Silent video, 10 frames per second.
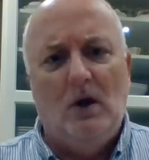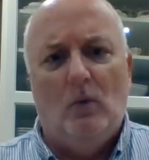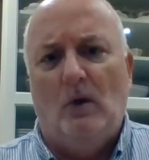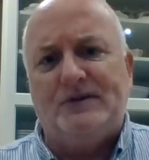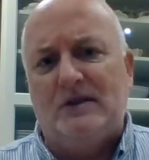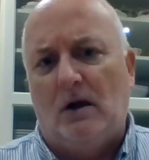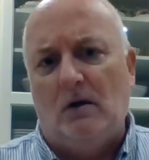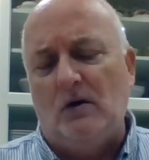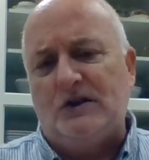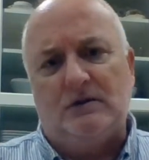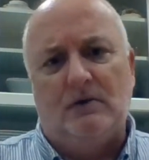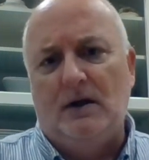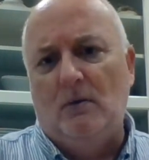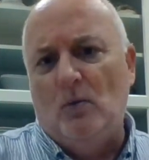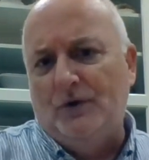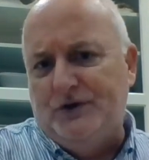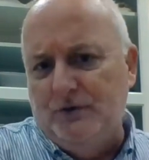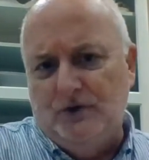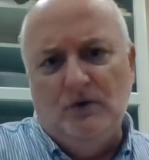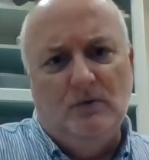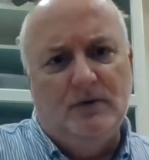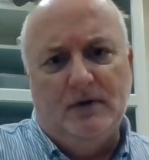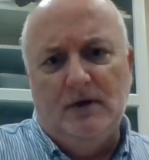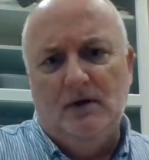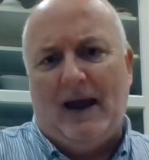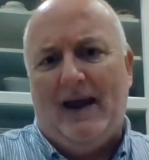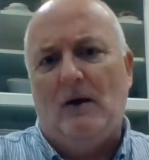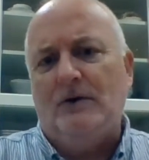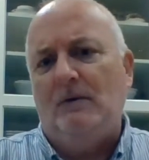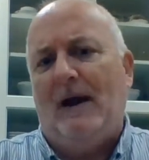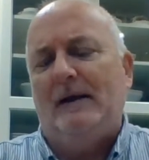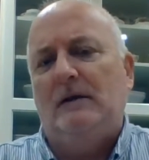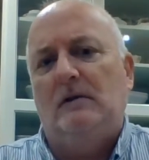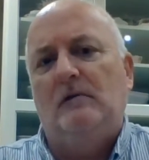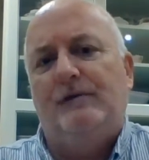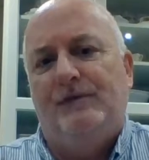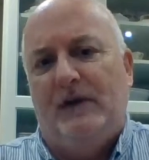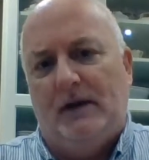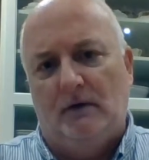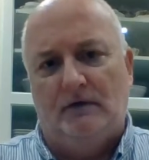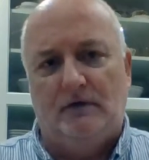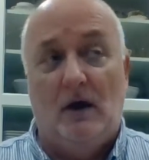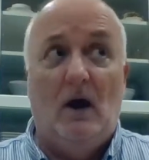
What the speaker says: What's a glossary and what you do with it? How do you handle figures?